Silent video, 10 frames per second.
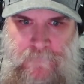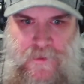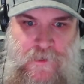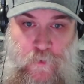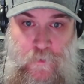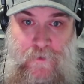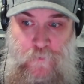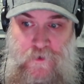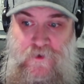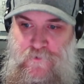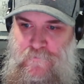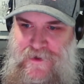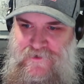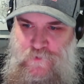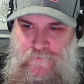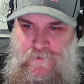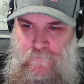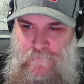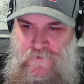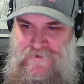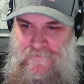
Hey, you know what? We're going to go back to the wheel one more